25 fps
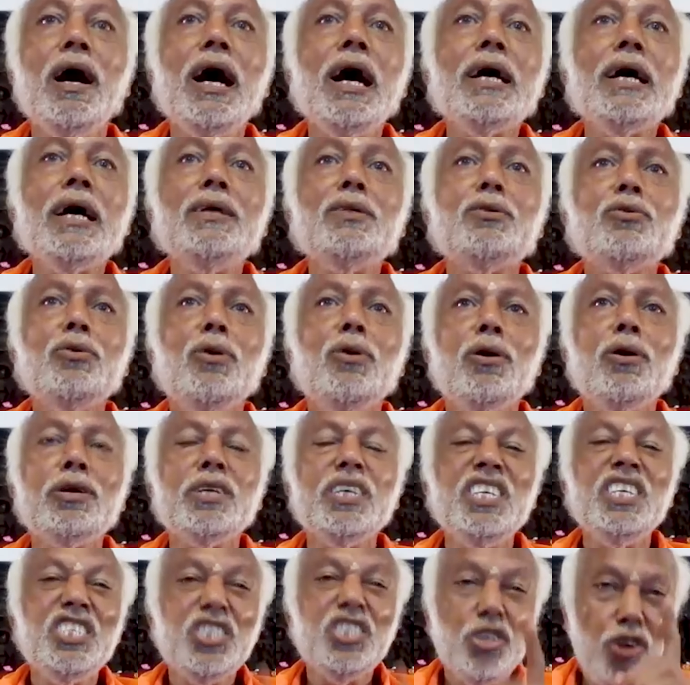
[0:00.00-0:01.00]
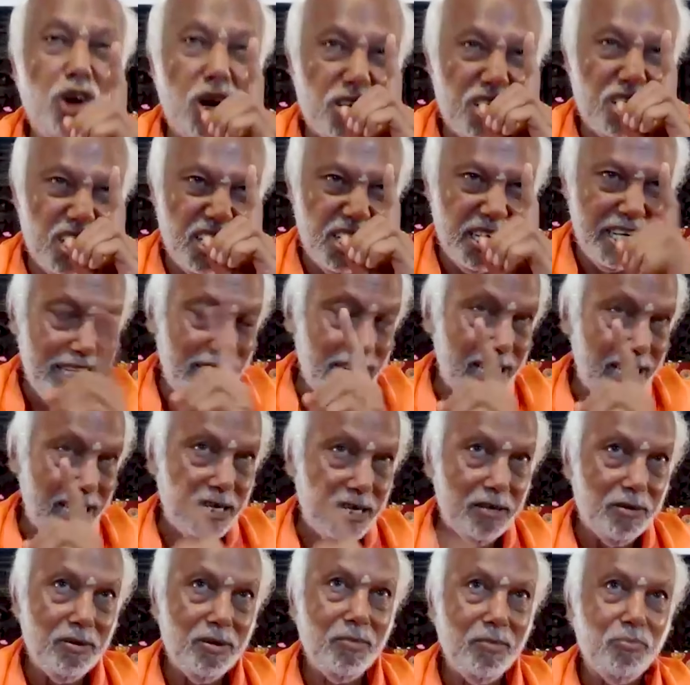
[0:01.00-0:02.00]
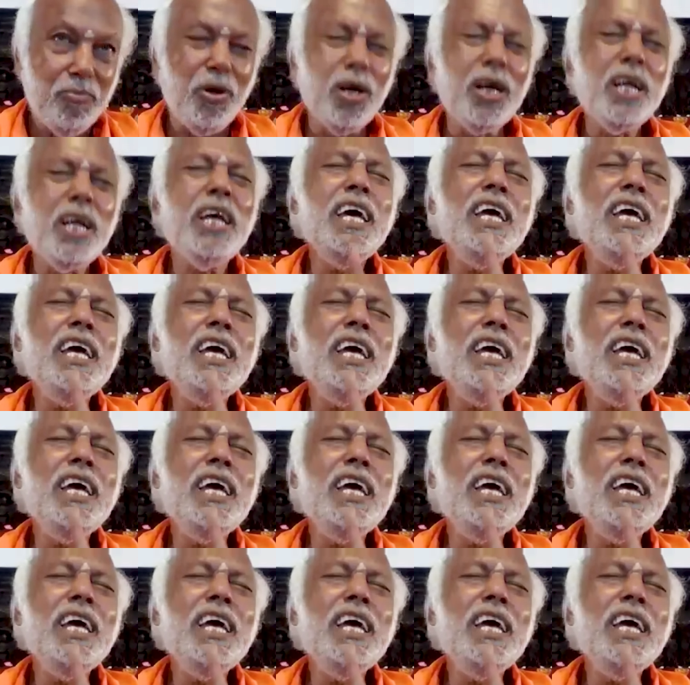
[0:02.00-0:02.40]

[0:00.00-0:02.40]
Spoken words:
I thought is not needed for